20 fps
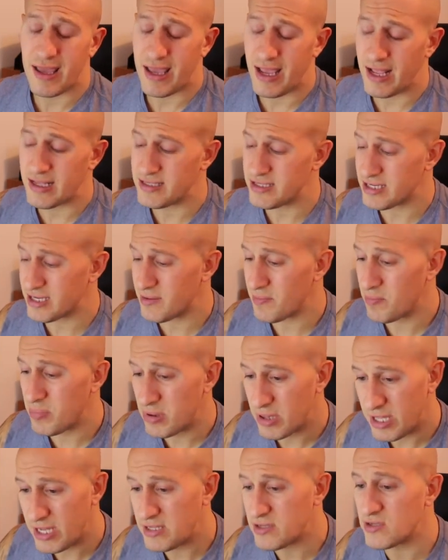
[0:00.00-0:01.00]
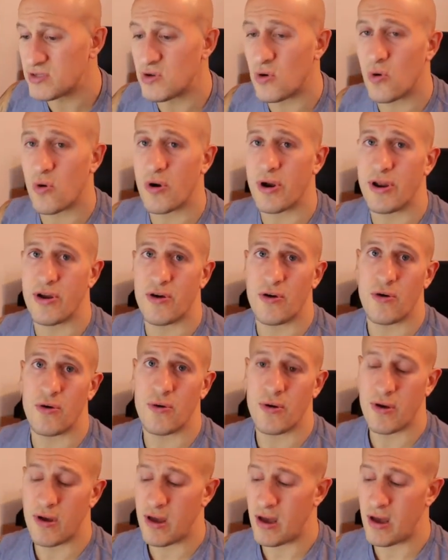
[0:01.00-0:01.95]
It's a complete tutorial.